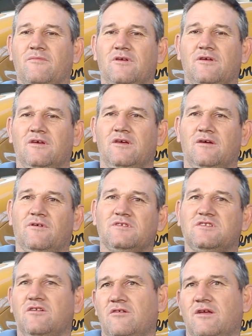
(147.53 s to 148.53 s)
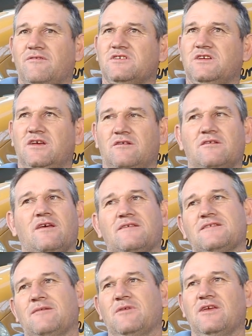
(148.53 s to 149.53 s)
if I was to do another shed, I'd go the
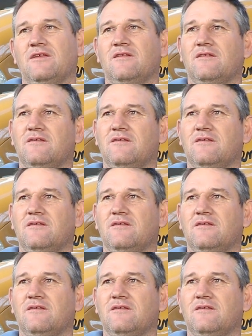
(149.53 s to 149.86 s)
same again.